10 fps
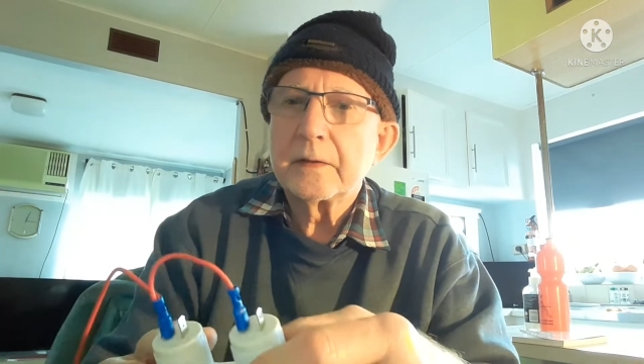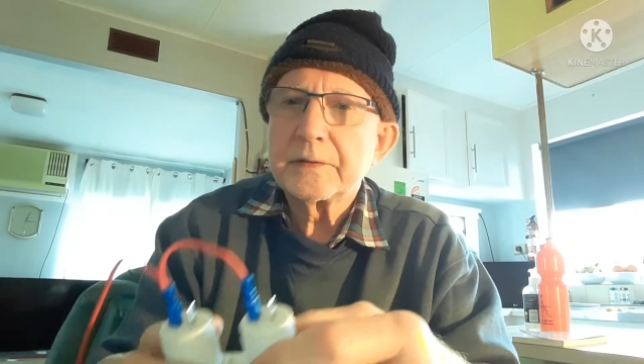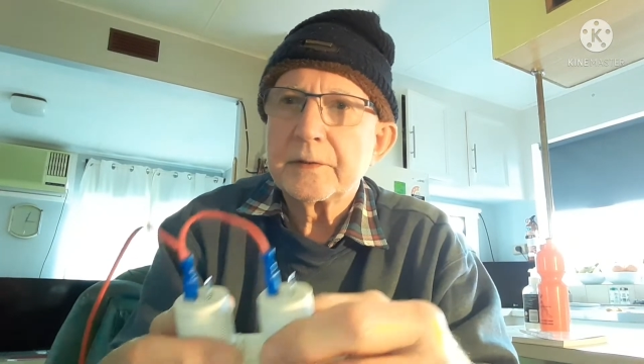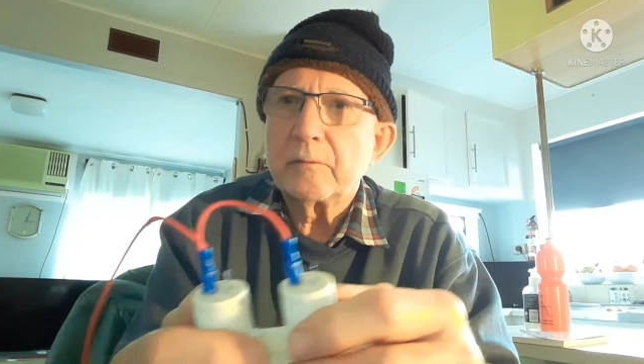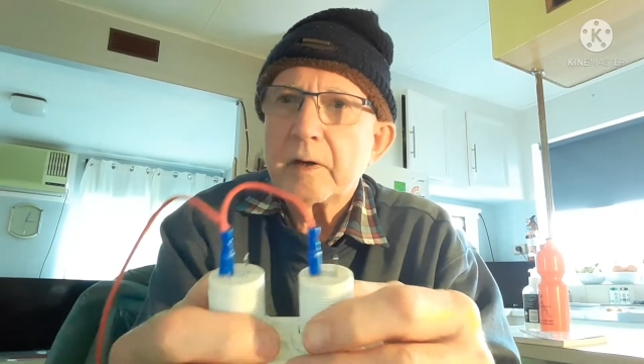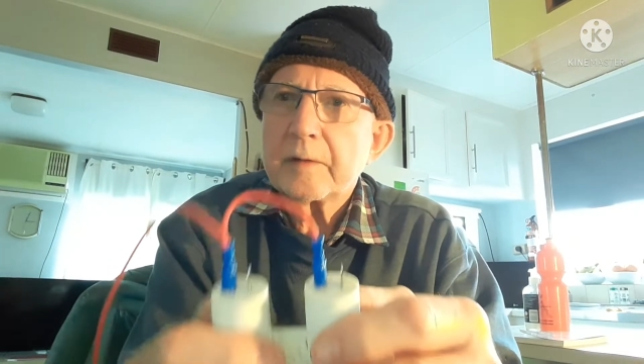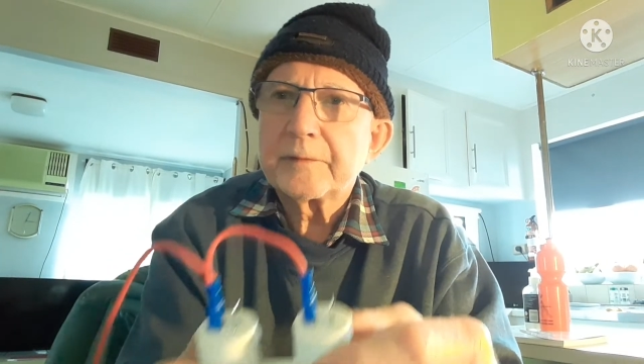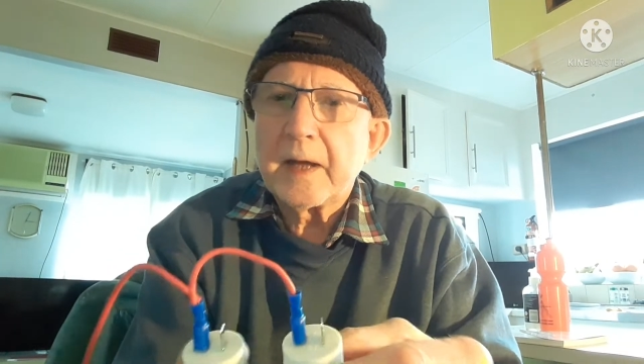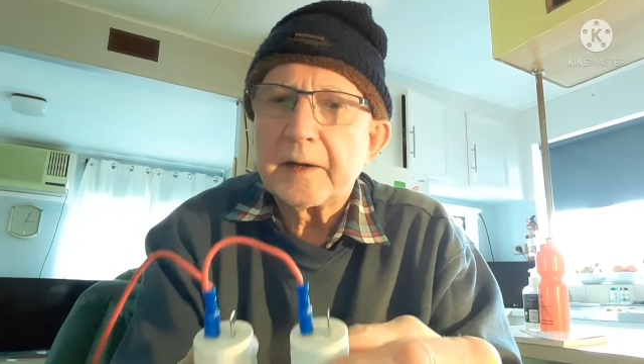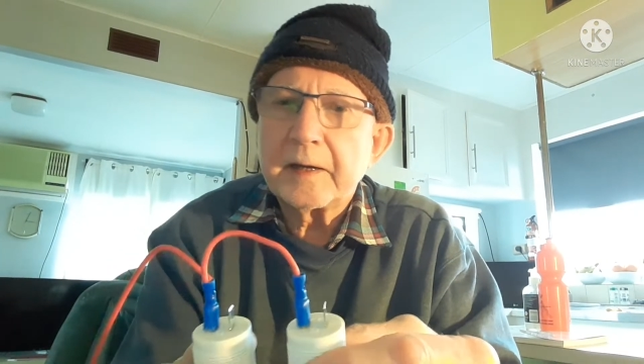So what I've
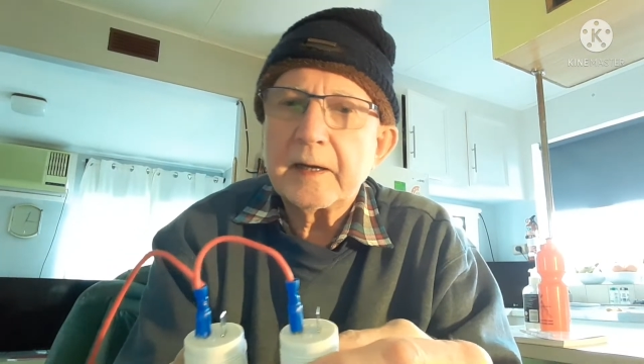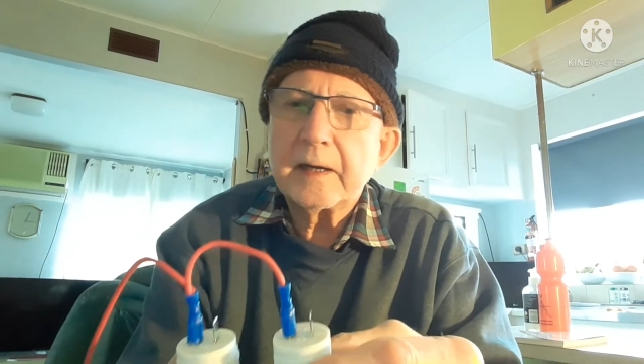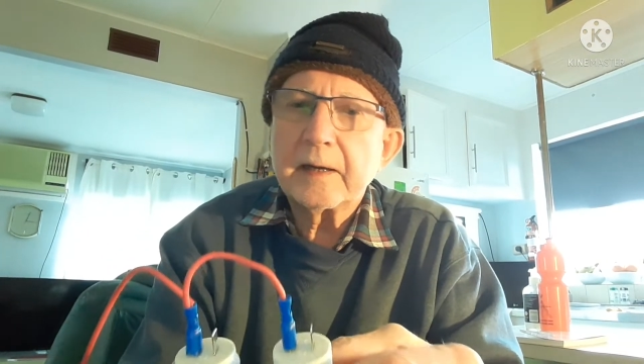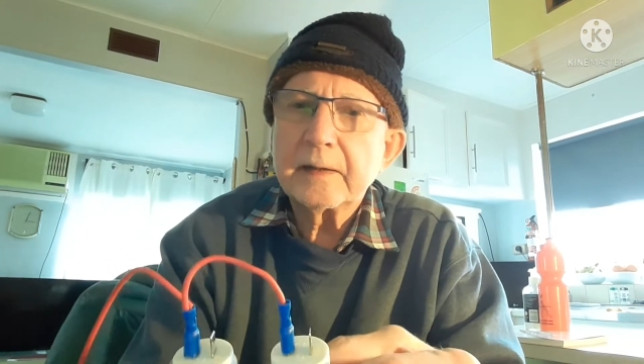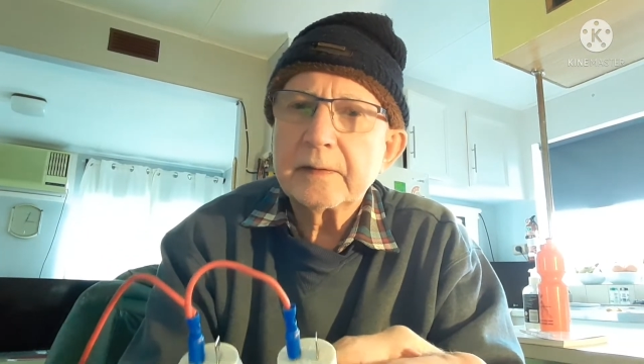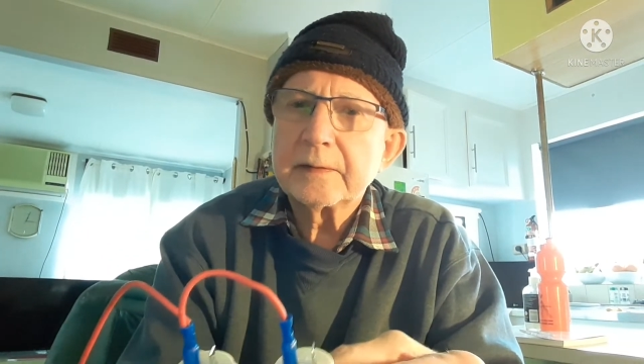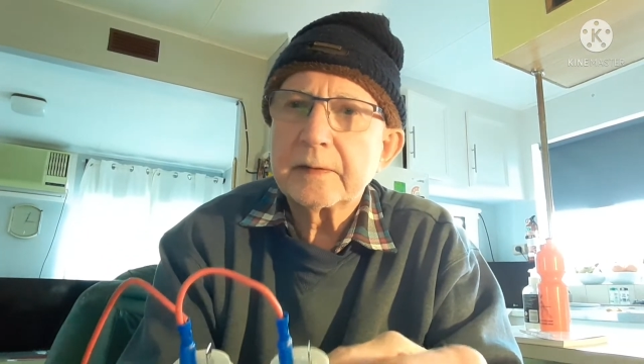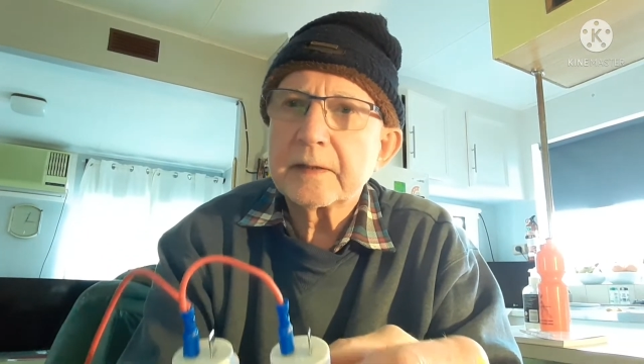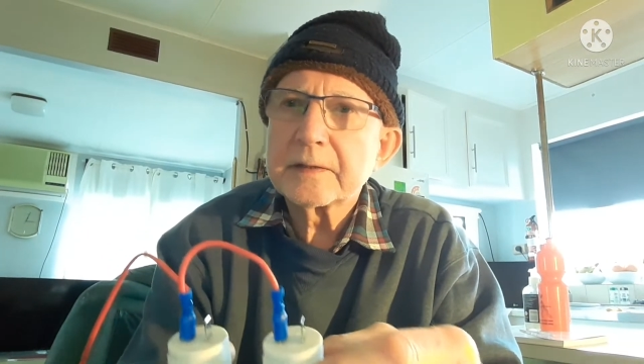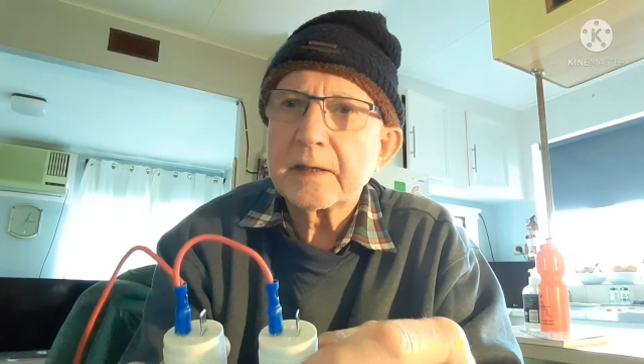done here is